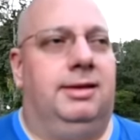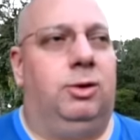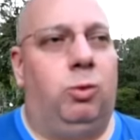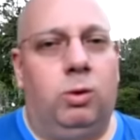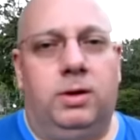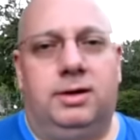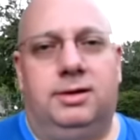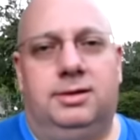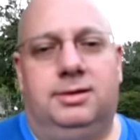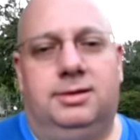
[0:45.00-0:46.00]
they work
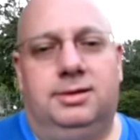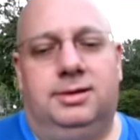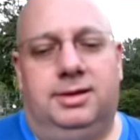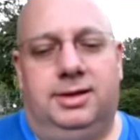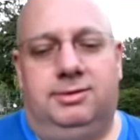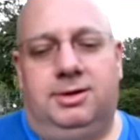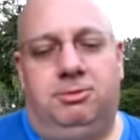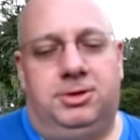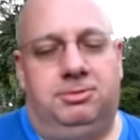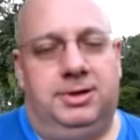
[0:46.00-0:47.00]
in
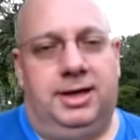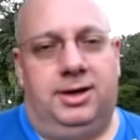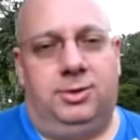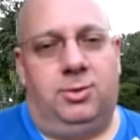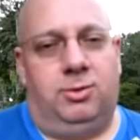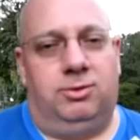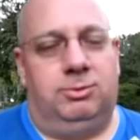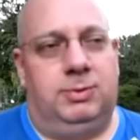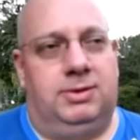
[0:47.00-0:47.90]
several different categories,